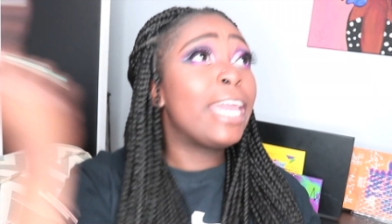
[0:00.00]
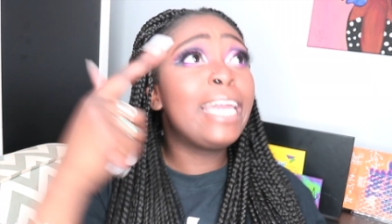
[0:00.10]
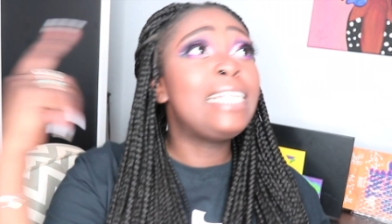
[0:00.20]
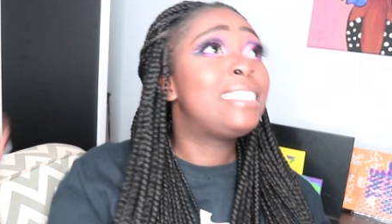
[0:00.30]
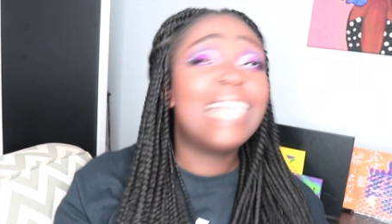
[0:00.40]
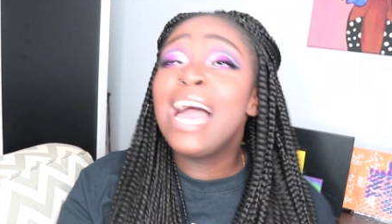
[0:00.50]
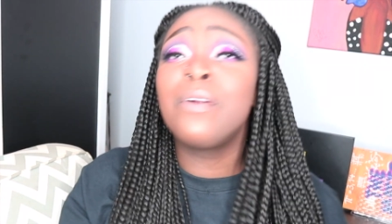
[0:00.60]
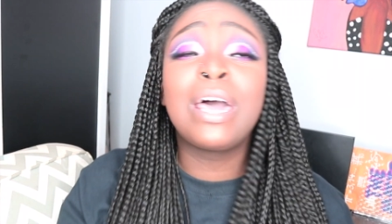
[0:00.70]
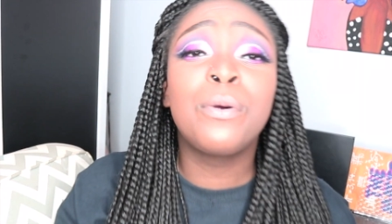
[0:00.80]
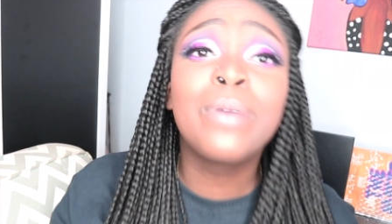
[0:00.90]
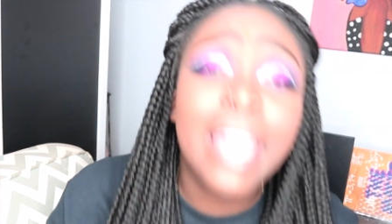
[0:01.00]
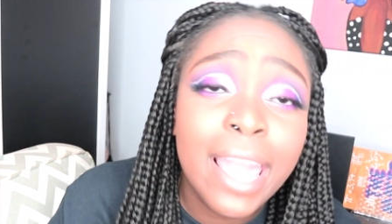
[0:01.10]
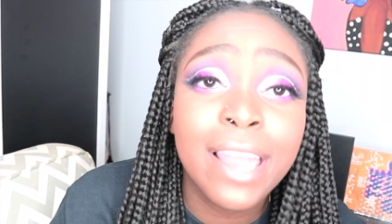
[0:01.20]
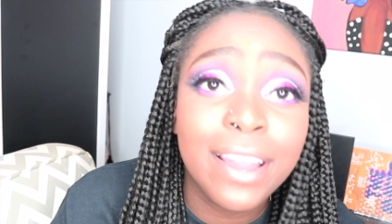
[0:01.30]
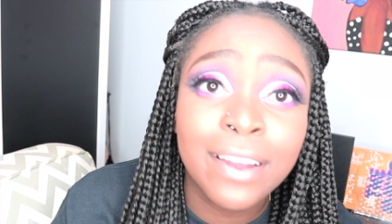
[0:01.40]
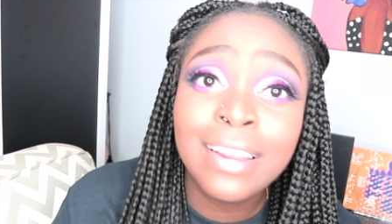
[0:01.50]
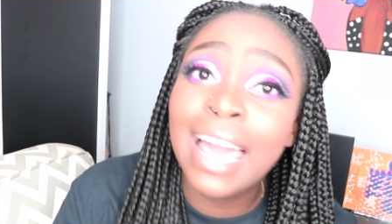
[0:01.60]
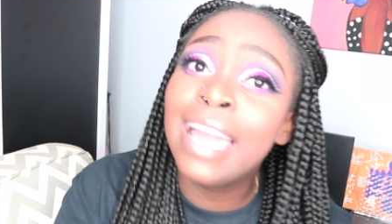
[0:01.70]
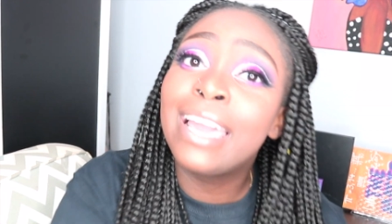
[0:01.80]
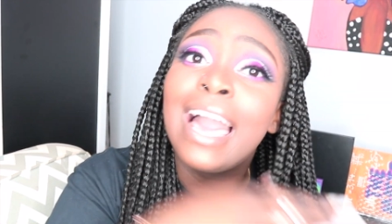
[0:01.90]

it down. I don't care. Like,